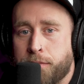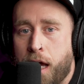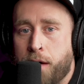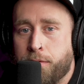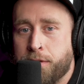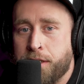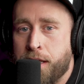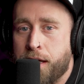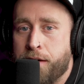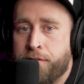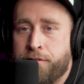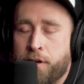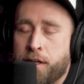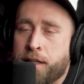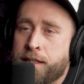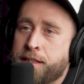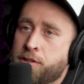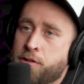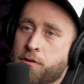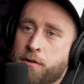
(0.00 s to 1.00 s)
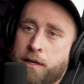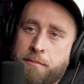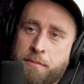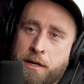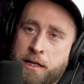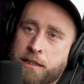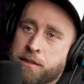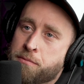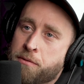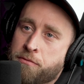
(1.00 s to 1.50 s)
at least 3
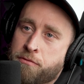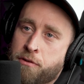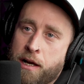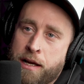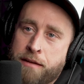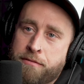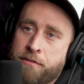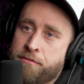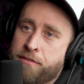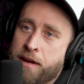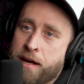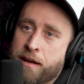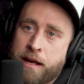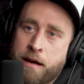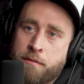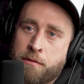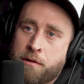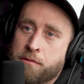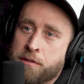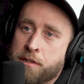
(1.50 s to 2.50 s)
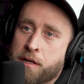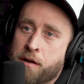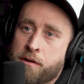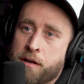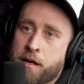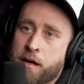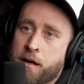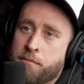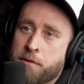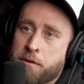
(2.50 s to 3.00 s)
months before I even found out what was
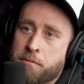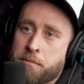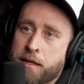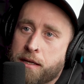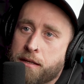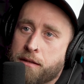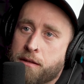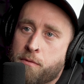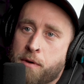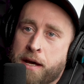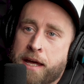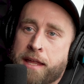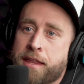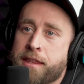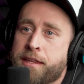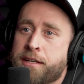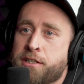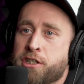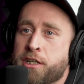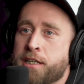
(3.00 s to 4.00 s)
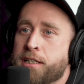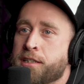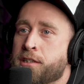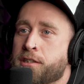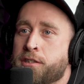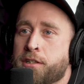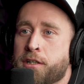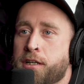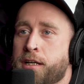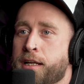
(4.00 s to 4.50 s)
going on with me. The way the shit
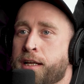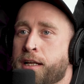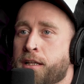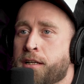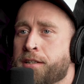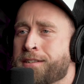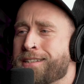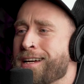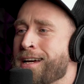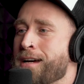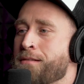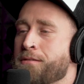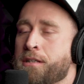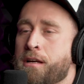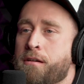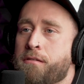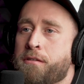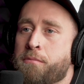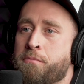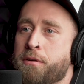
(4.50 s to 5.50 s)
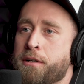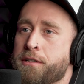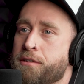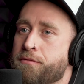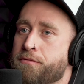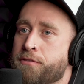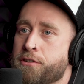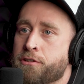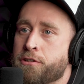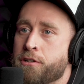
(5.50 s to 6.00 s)
stood, it looked like I was going to
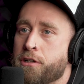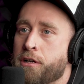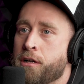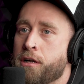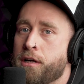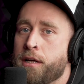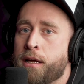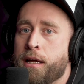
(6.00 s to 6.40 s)
prison for sure.